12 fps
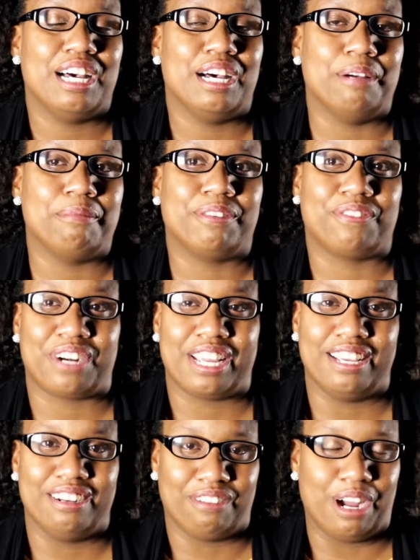a
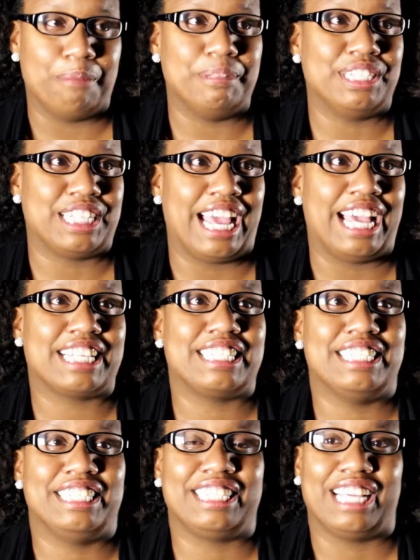friend, Robin
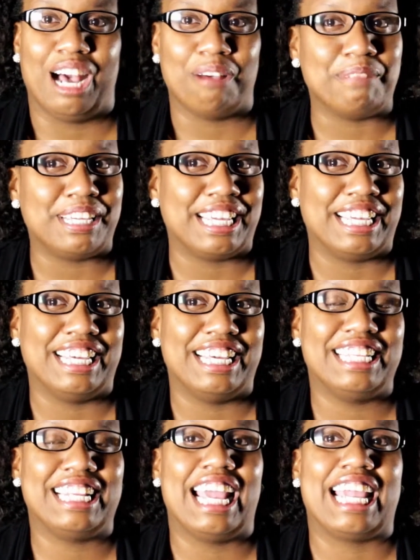Jackson, got me
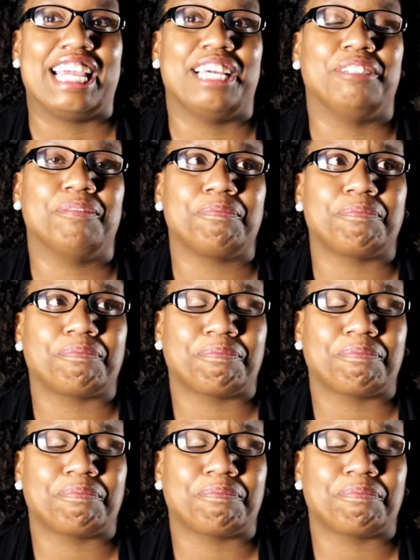in. And,